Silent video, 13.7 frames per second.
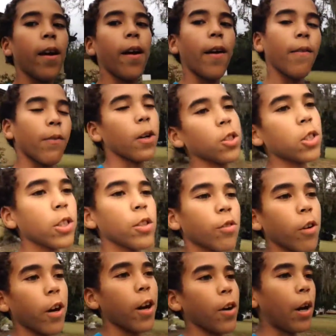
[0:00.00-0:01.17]
I fell to the
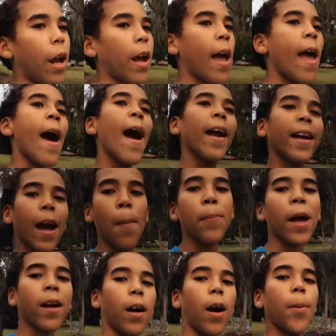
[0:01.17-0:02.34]
ground. I got
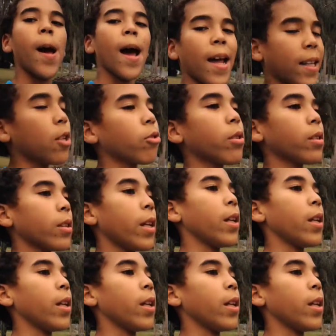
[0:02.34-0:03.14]
back up. I killed the